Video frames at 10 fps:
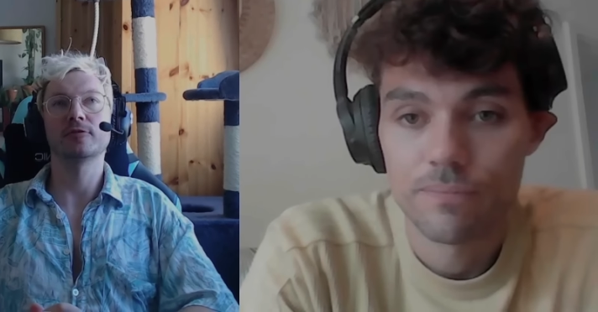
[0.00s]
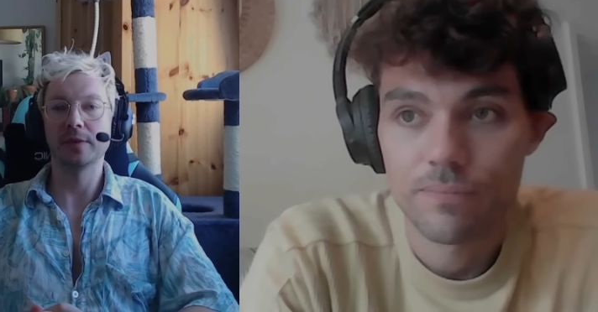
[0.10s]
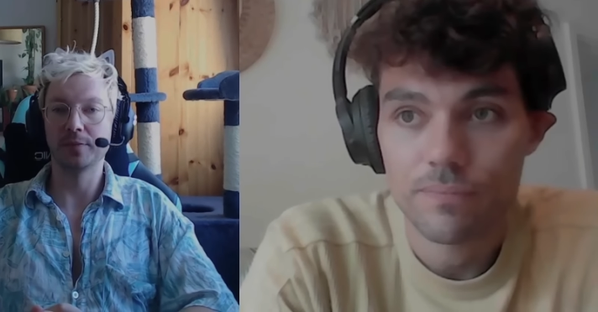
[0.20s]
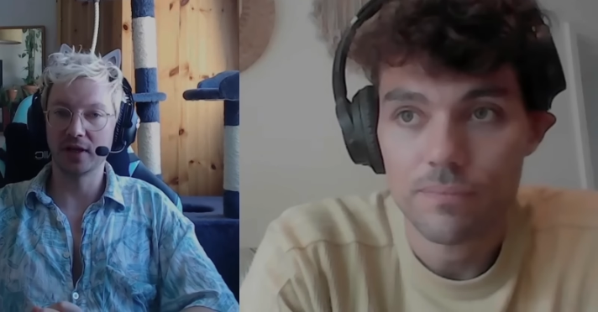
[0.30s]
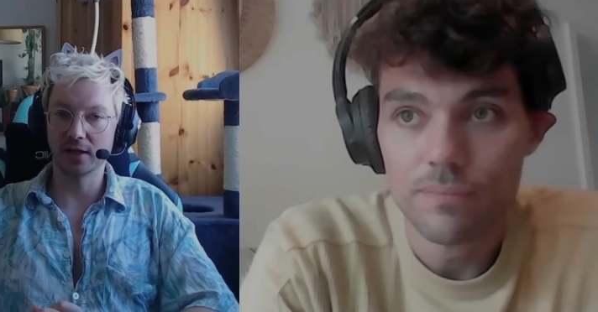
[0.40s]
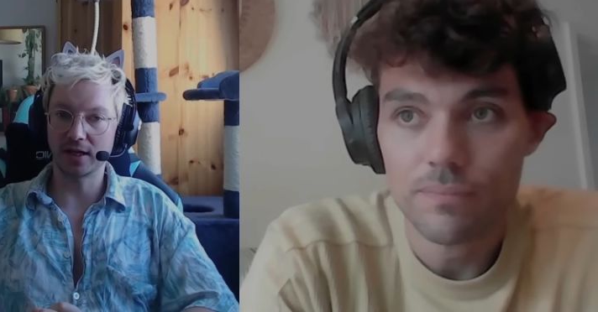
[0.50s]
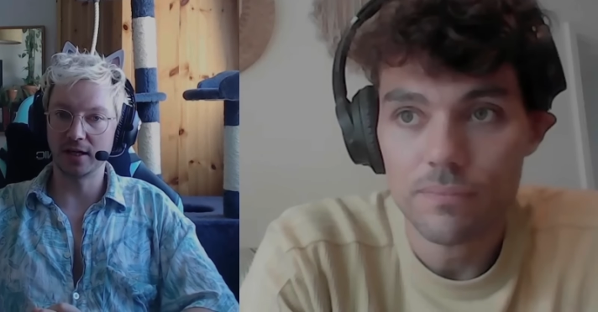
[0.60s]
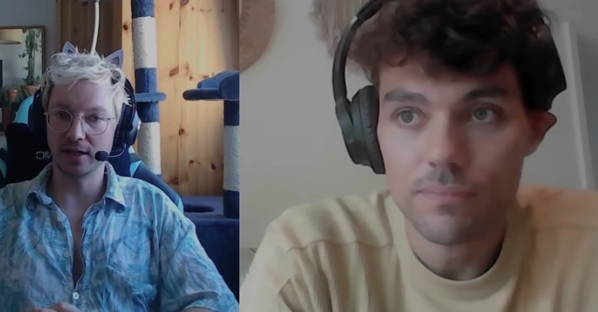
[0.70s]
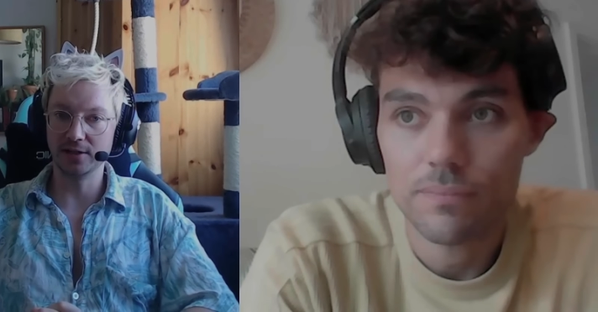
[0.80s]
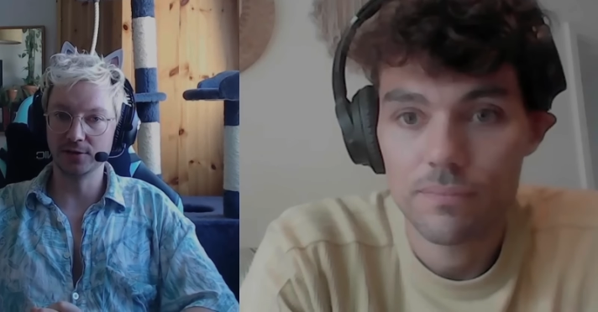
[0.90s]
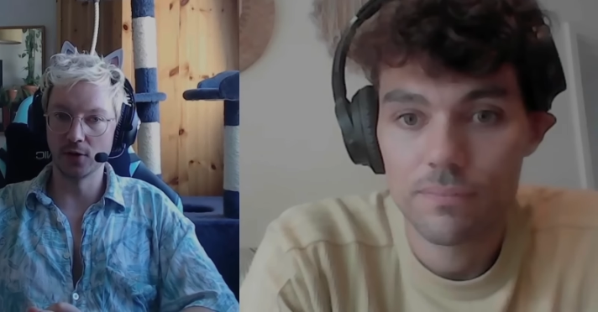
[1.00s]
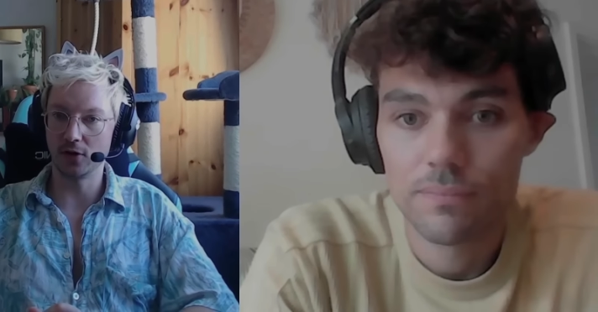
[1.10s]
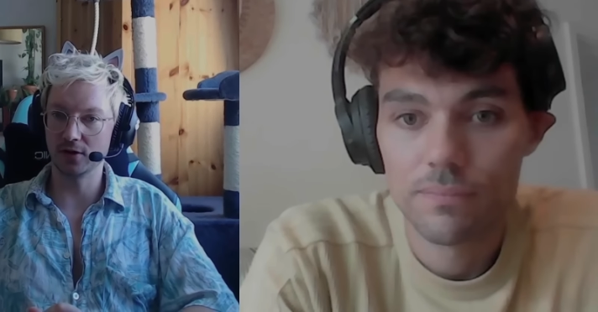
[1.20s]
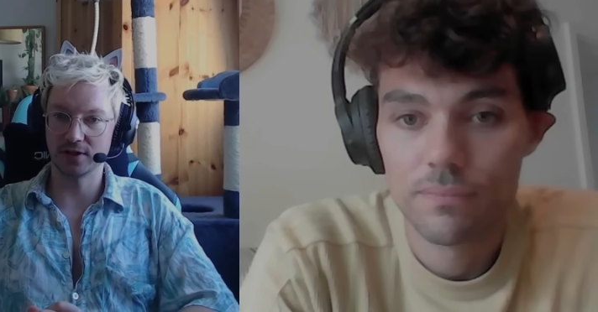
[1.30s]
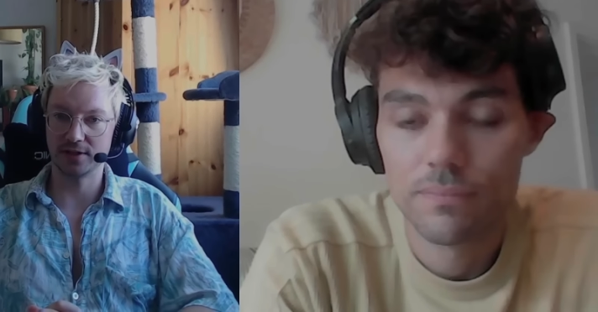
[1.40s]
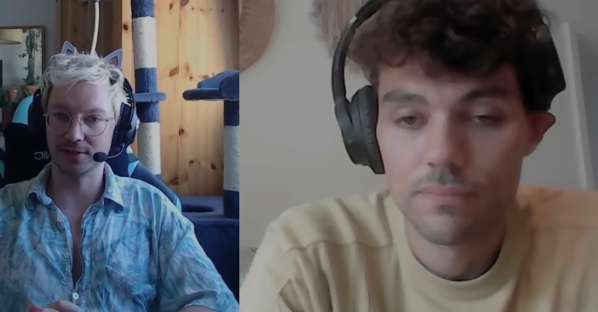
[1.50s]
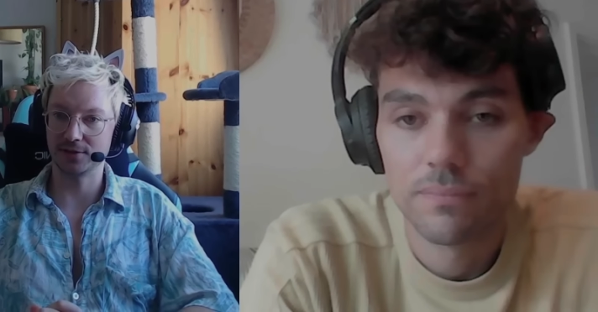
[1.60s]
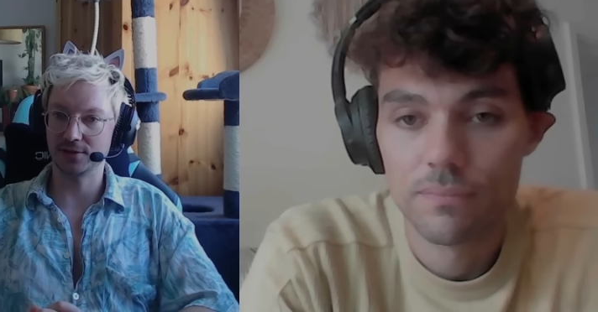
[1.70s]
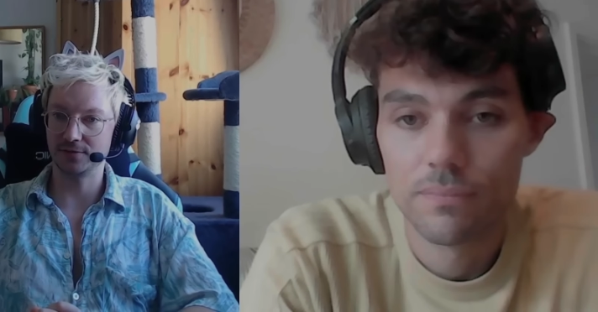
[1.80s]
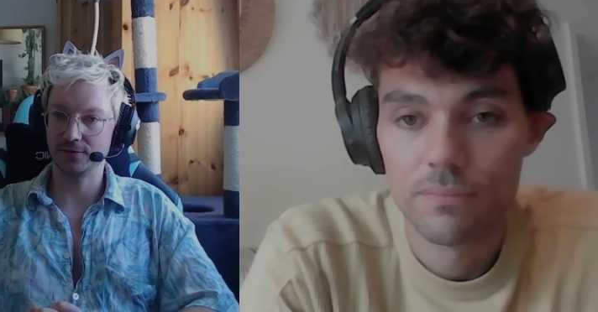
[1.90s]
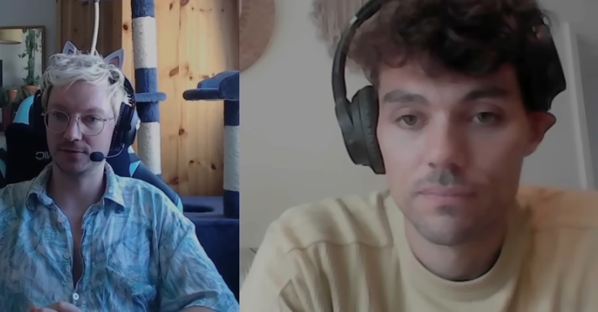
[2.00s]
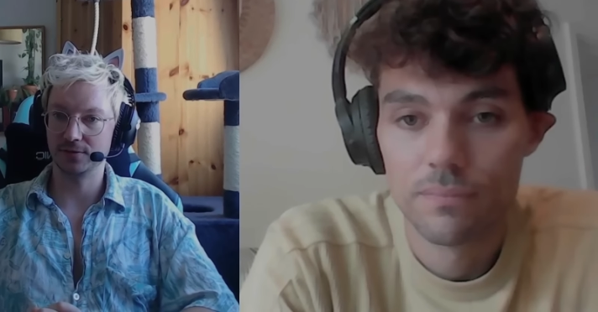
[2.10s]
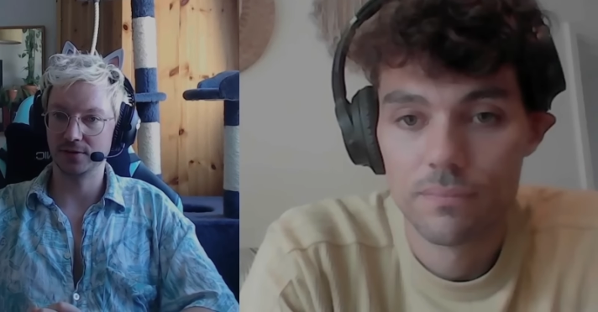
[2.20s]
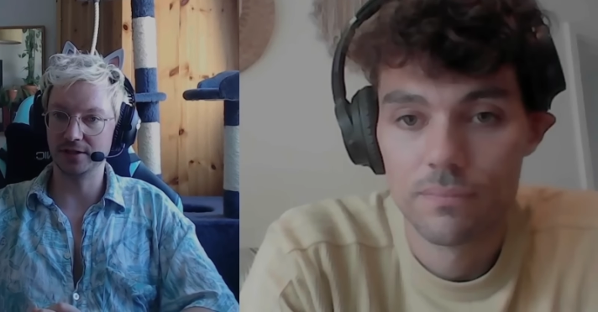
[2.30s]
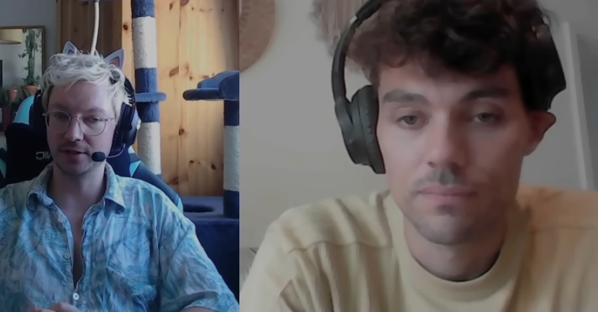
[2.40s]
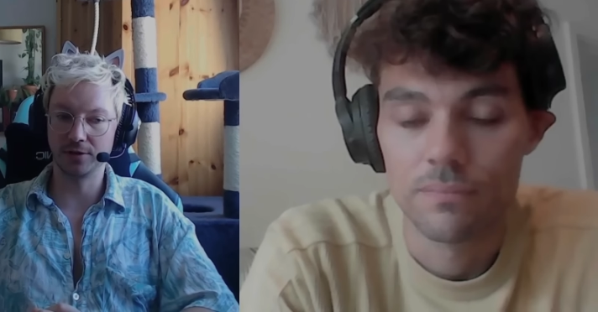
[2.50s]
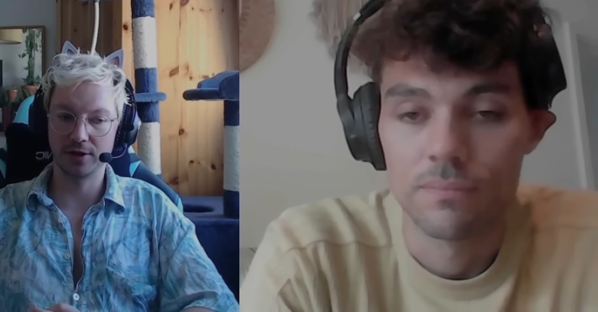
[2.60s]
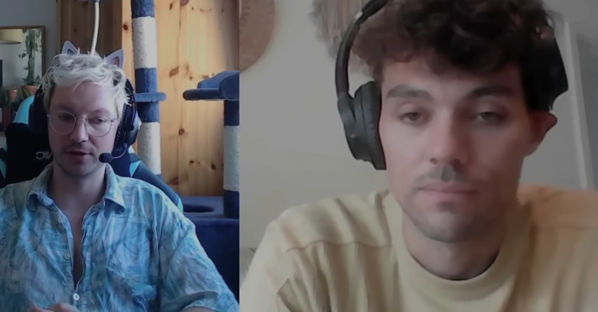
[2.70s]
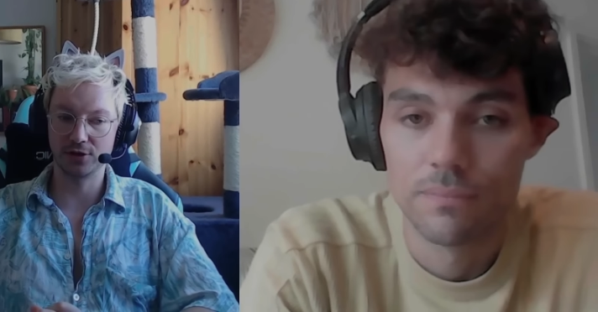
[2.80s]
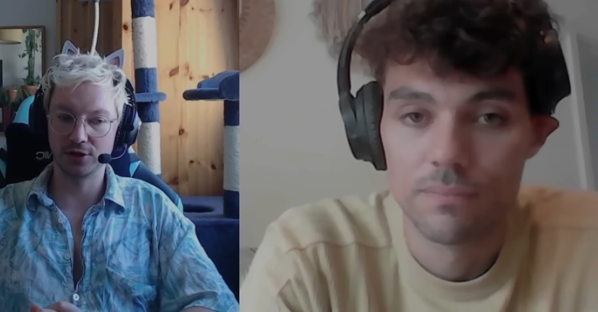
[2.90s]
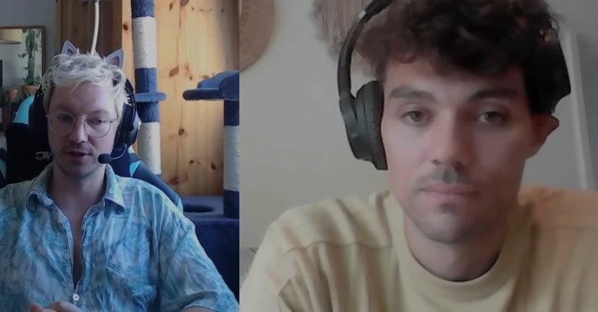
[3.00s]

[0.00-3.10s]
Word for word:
Speaker 1: I don't mm. think she she would be like, okay, I want to compete with them now.